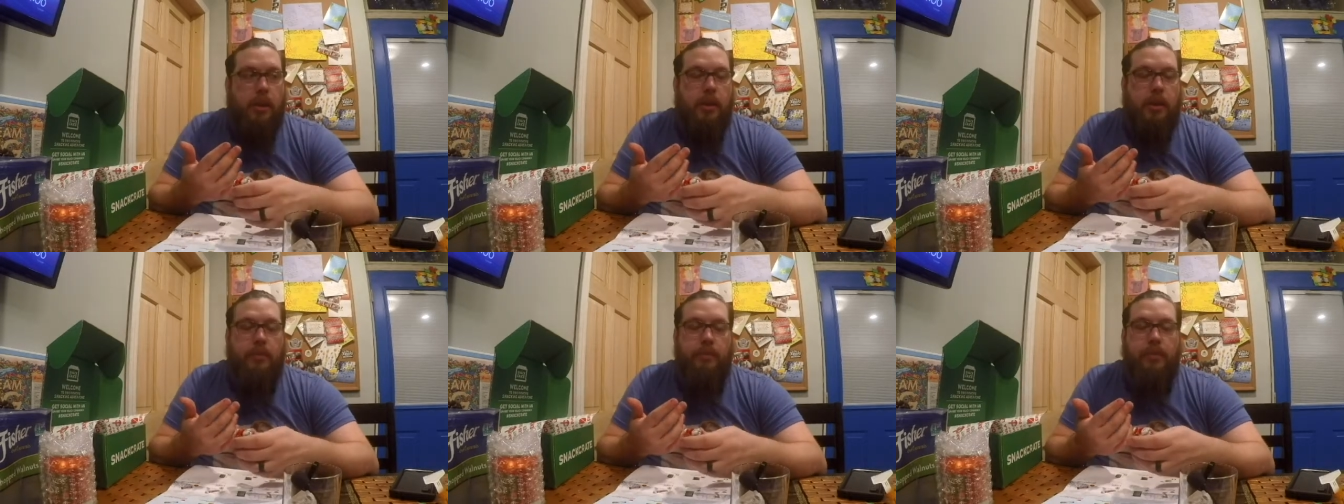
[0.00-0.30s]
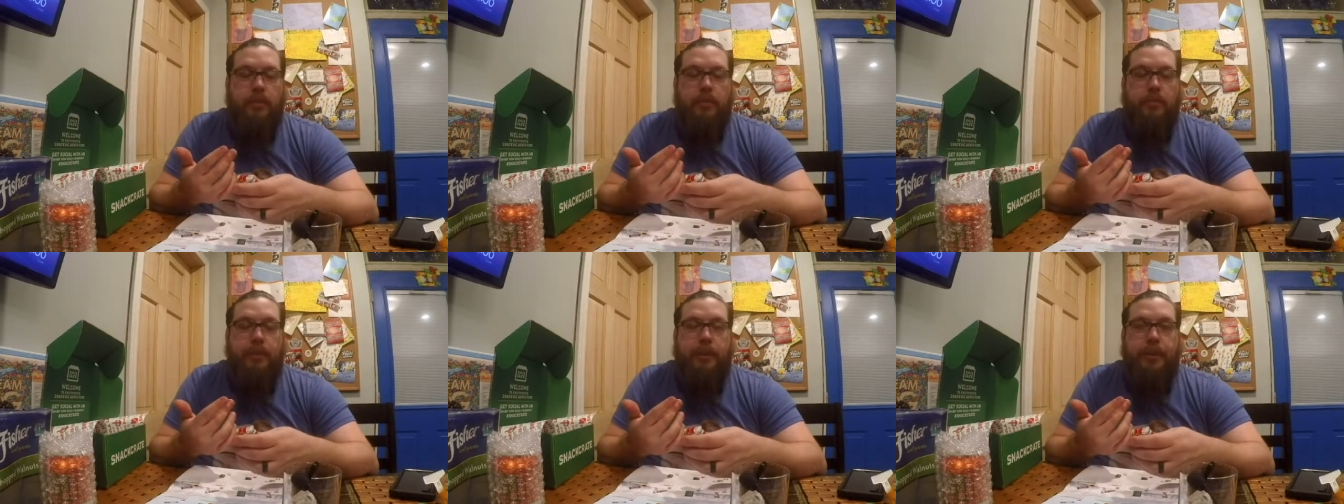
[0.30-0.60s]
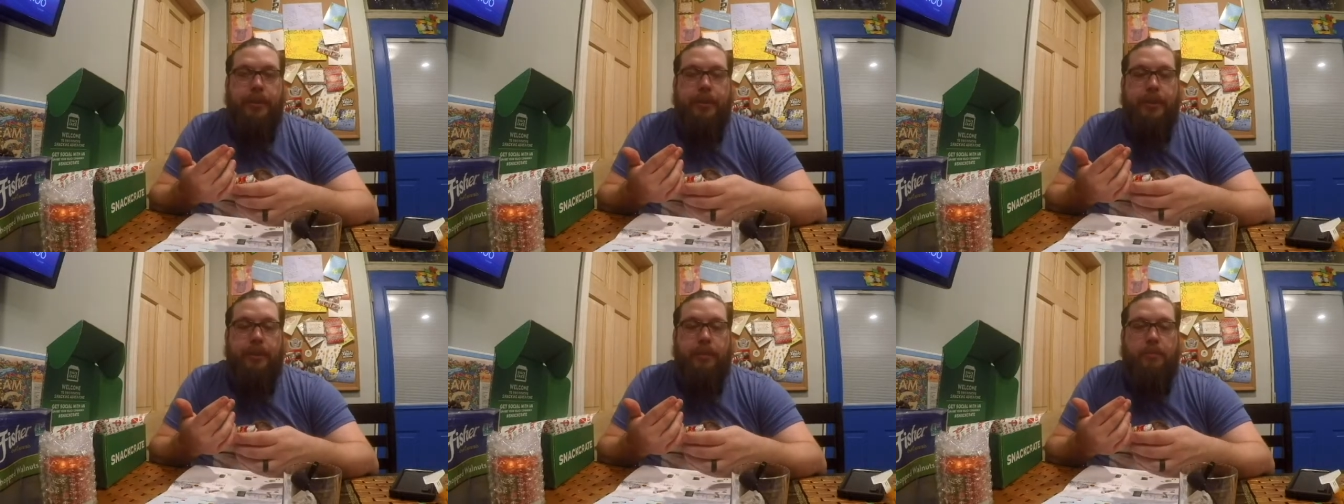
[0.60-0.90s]
gives you a
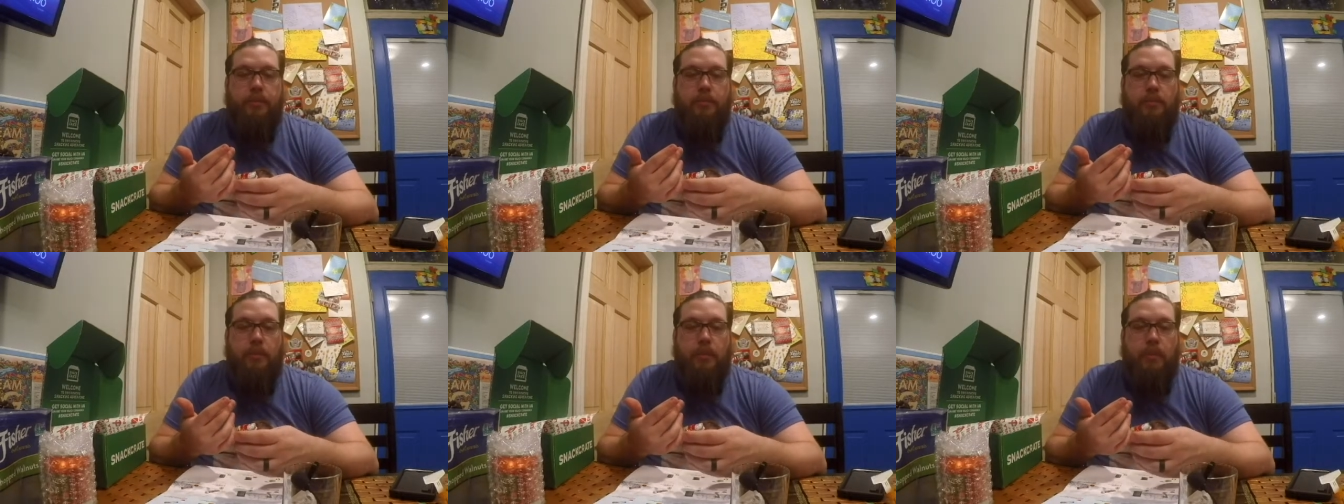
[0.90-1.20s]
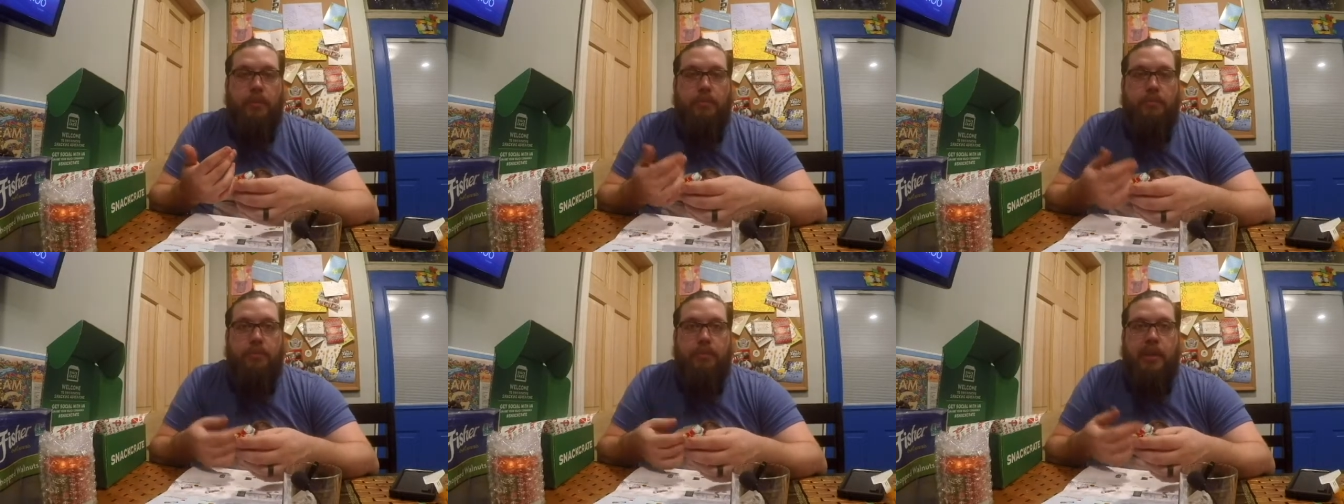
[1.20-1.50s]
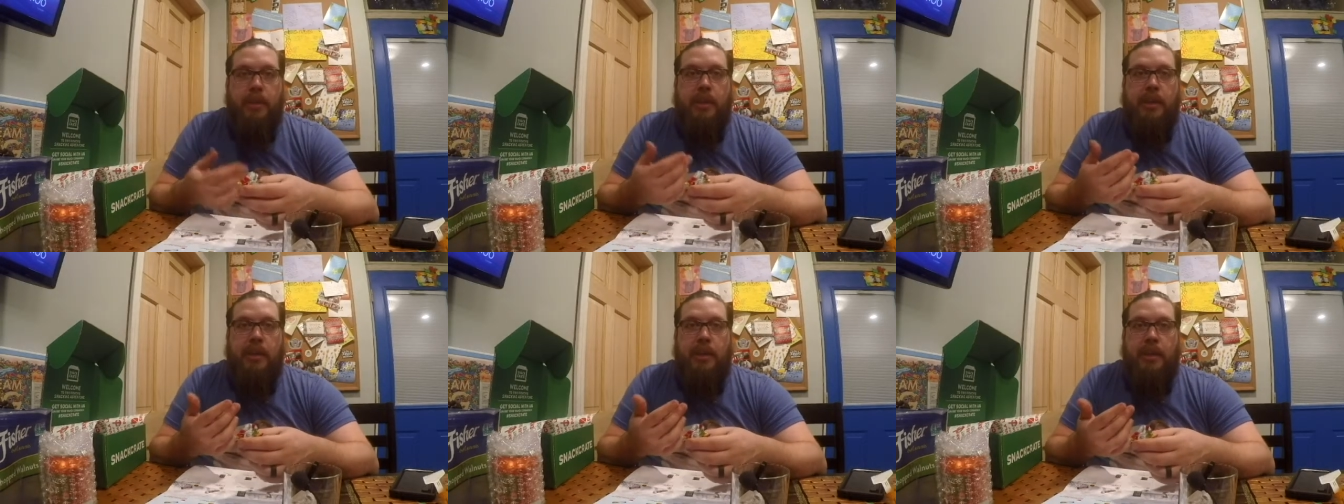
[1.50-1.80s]
very
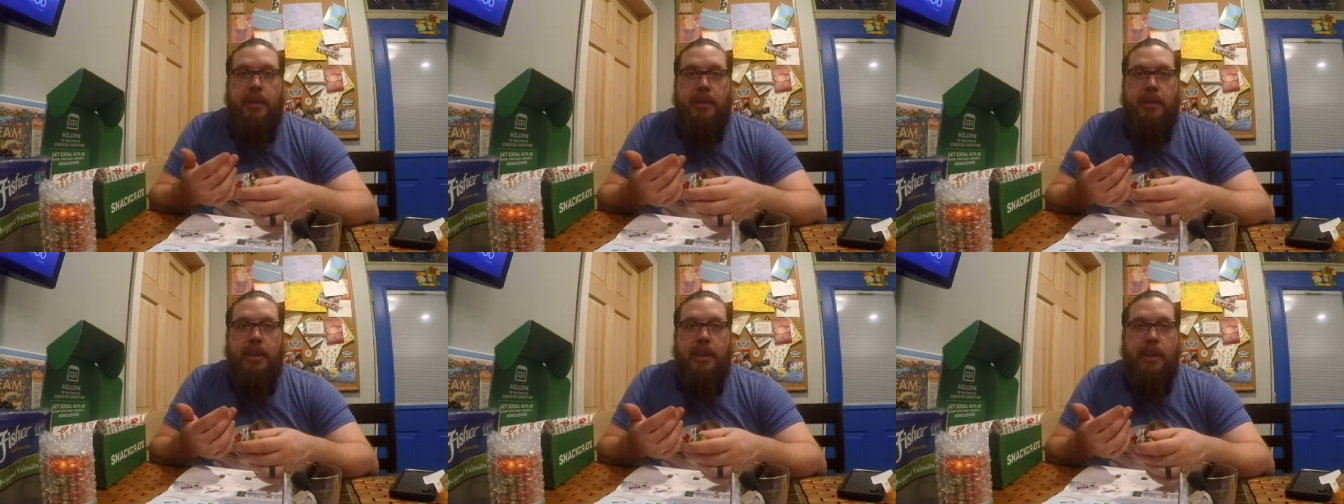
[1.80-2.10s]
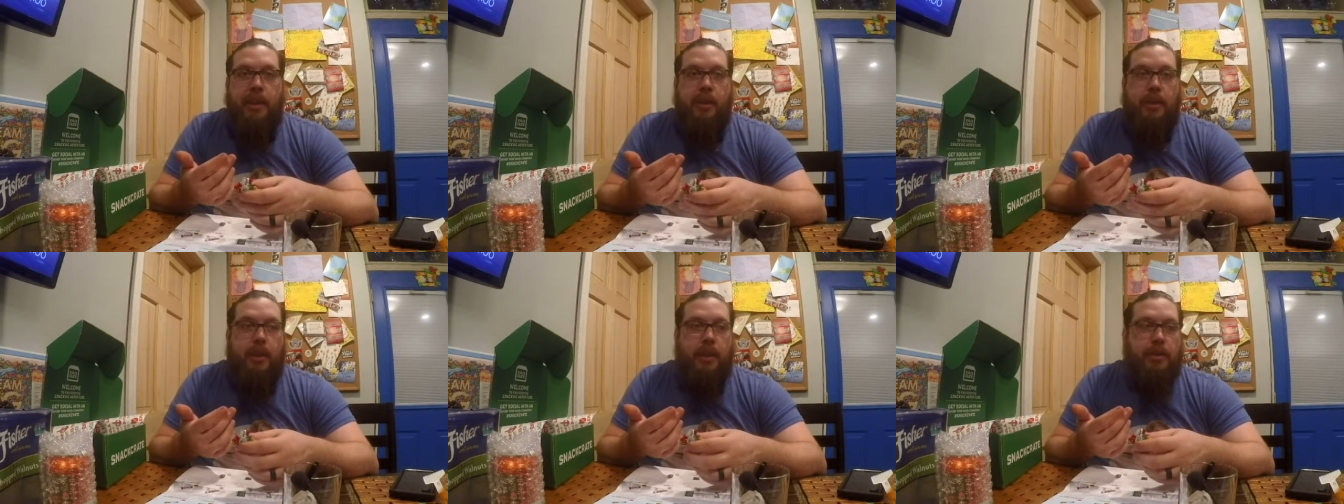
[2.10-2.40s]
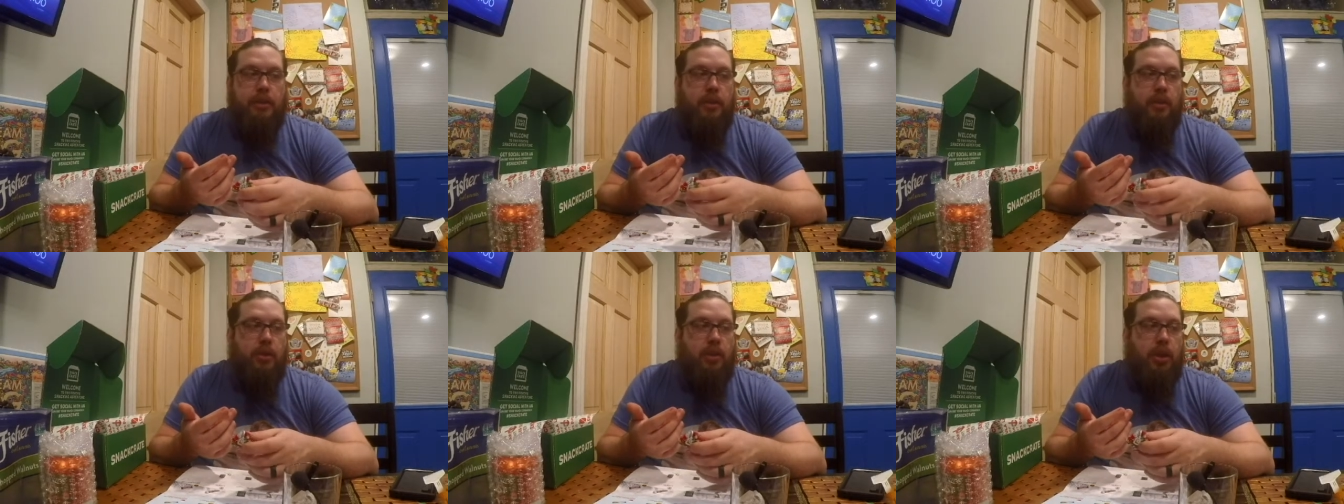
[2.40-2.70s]
Kit Kat like
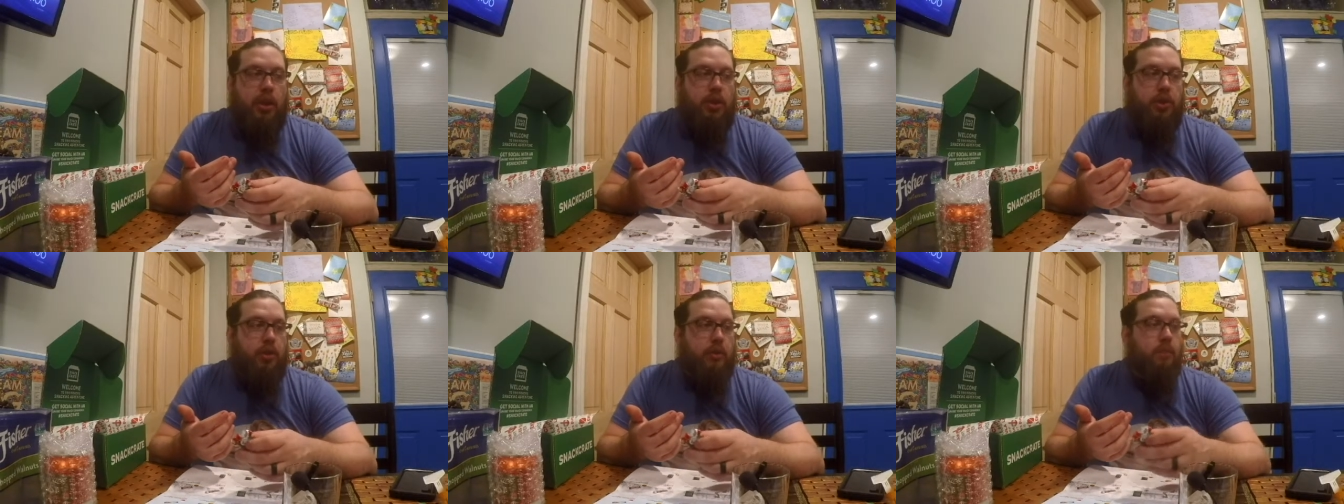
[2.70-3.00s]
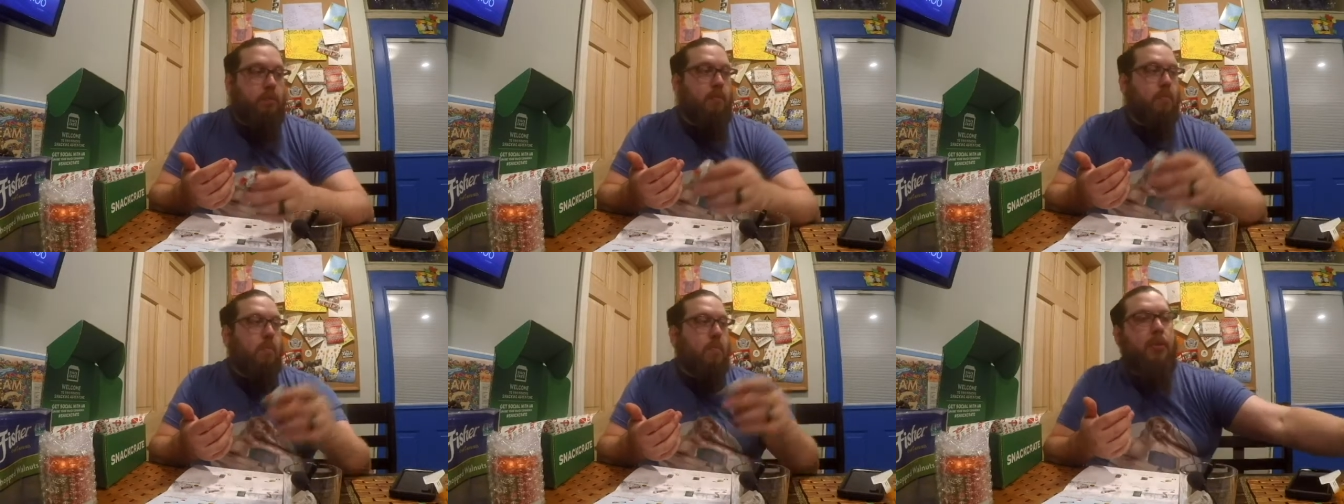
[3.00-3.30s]
sensation.